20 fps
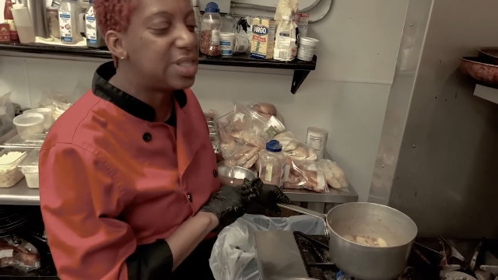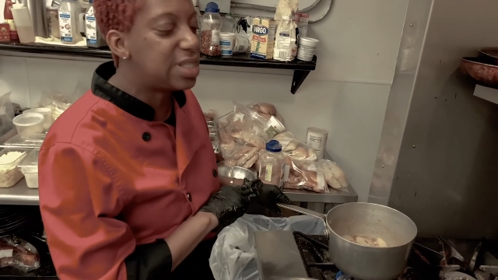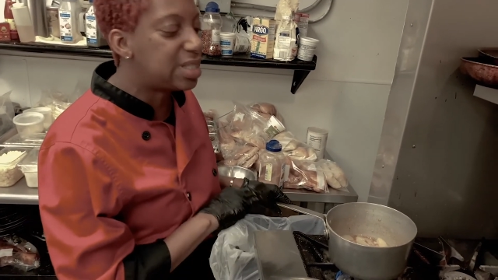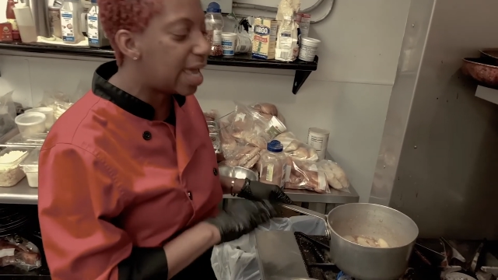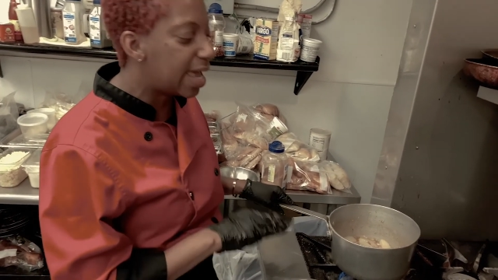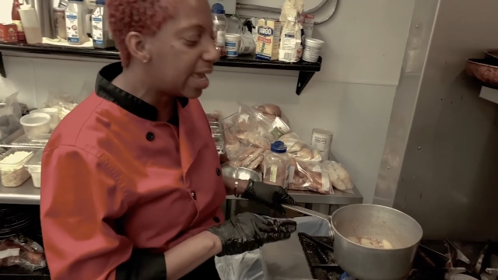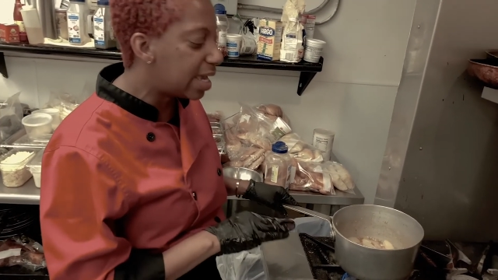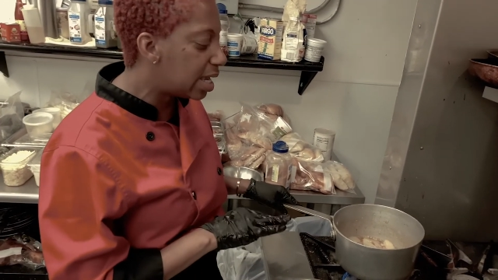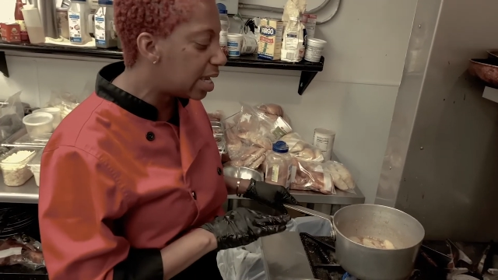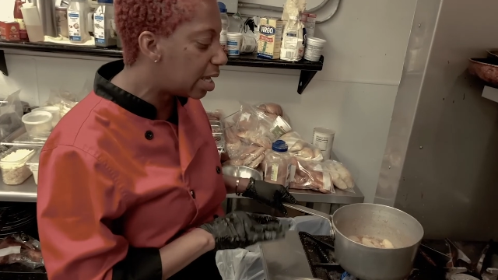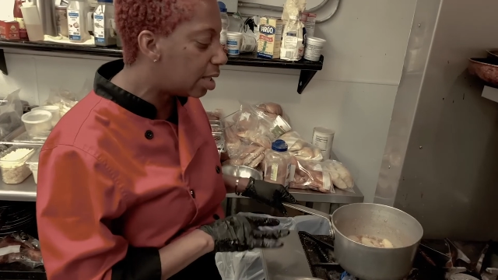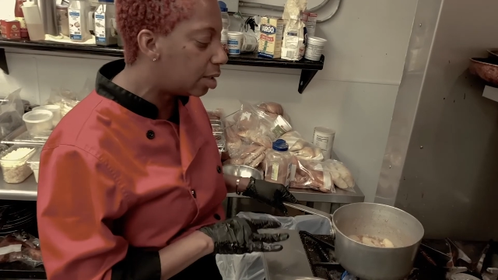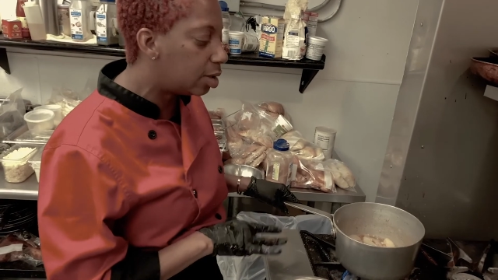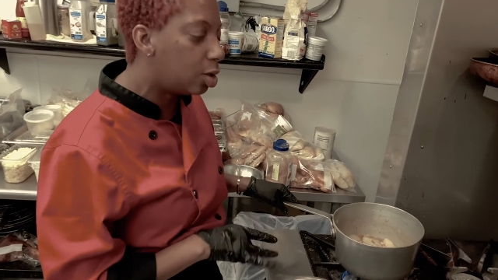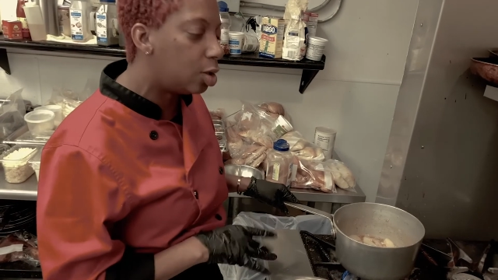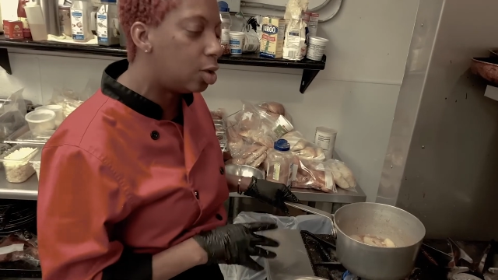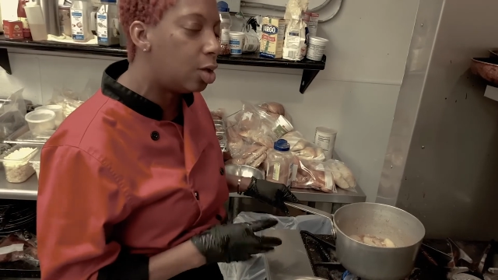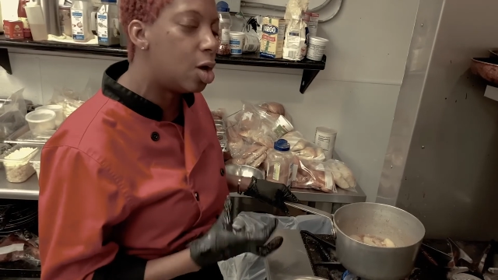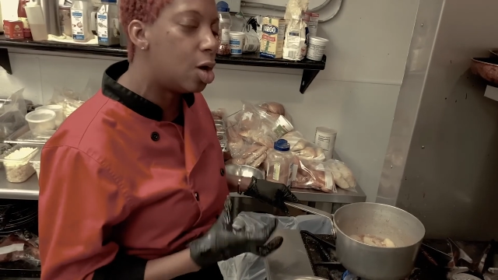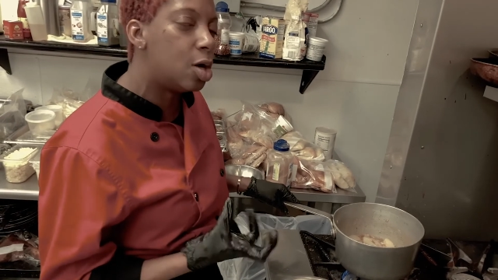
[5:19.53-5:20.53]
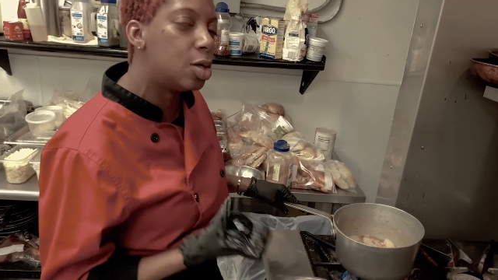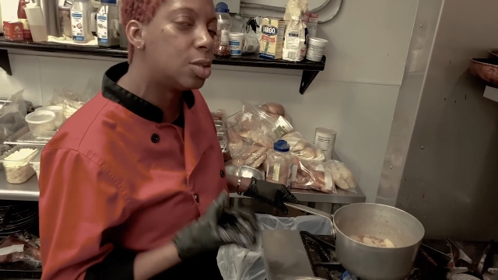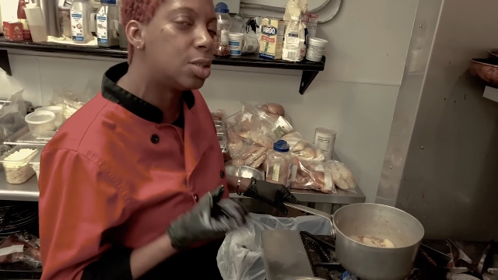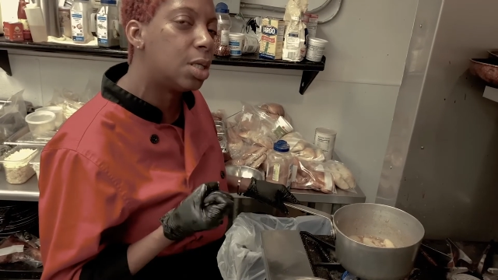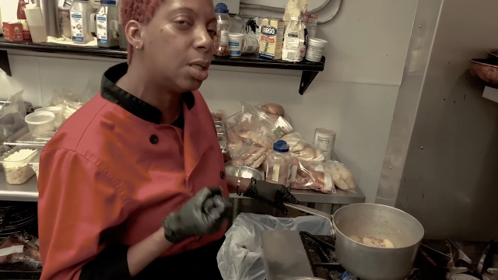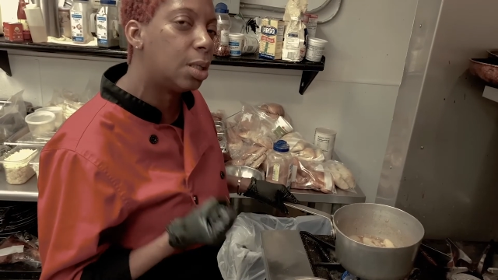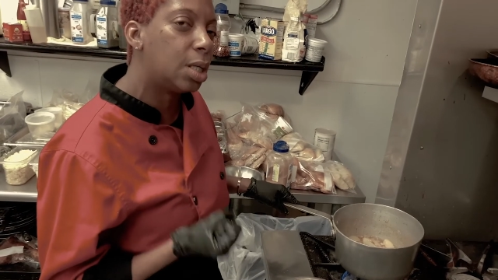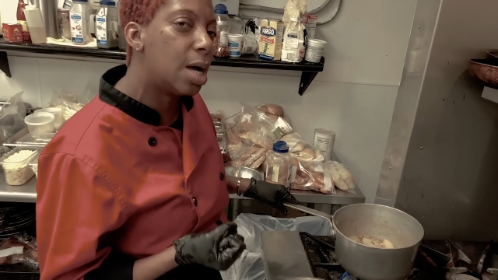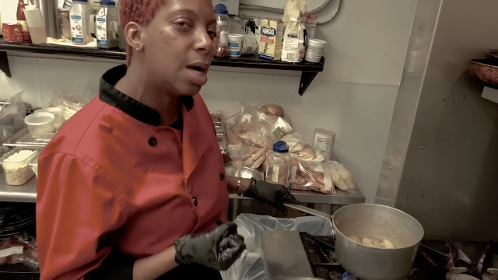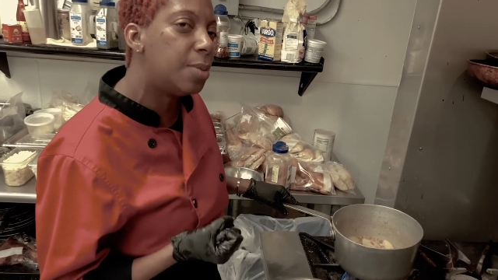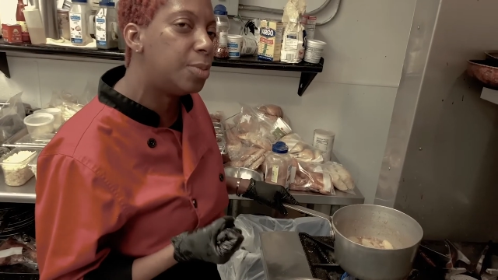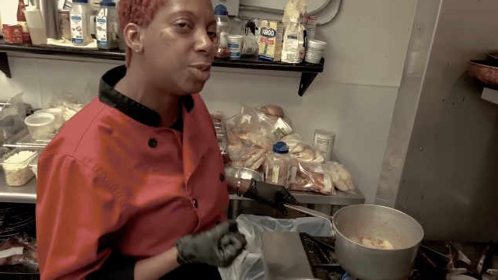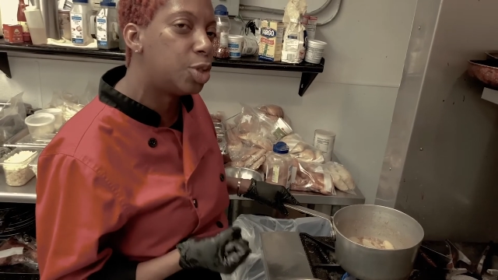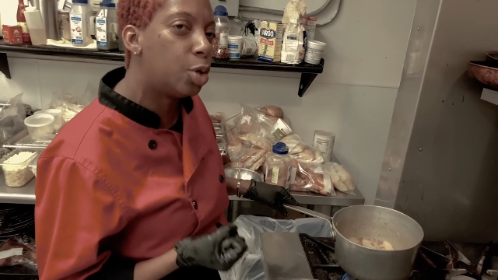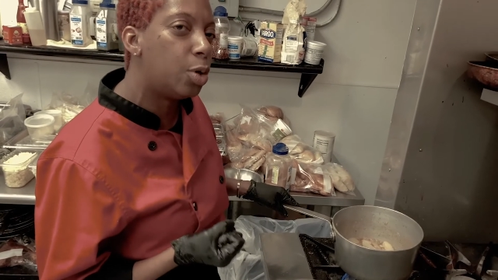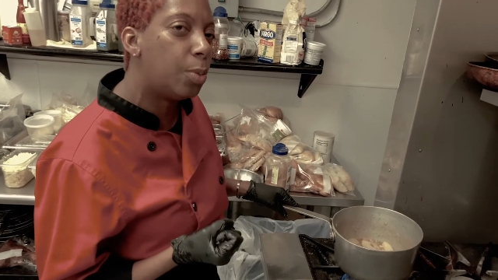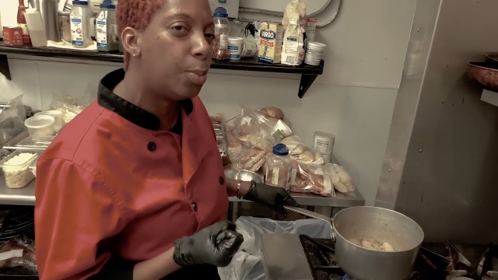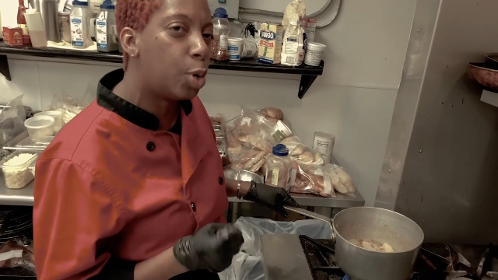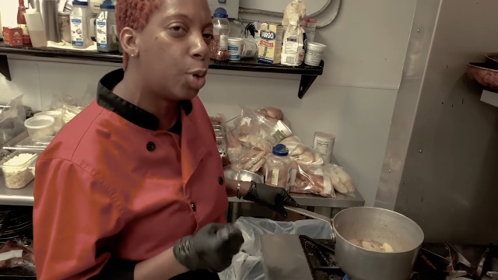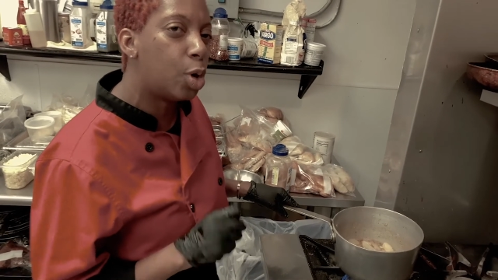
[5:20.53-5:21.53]
taking a little long to come to
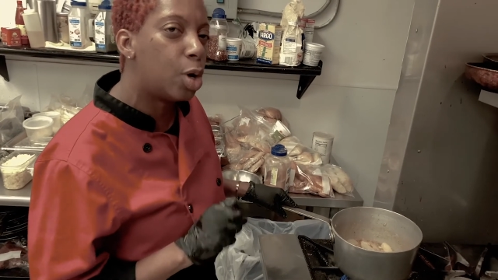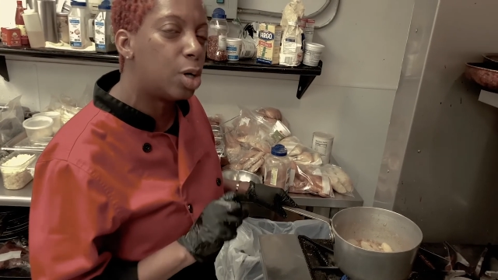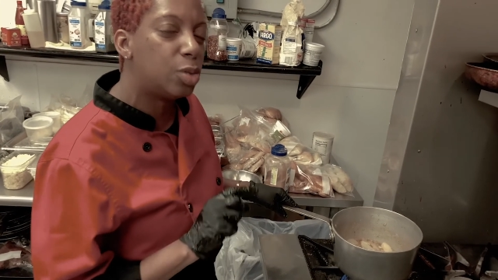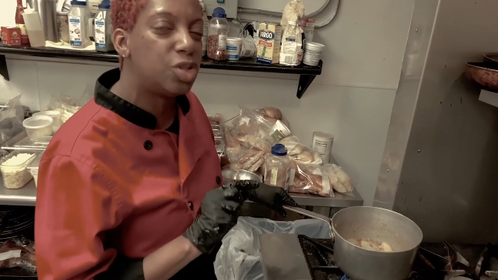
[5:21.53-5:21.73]
a boil,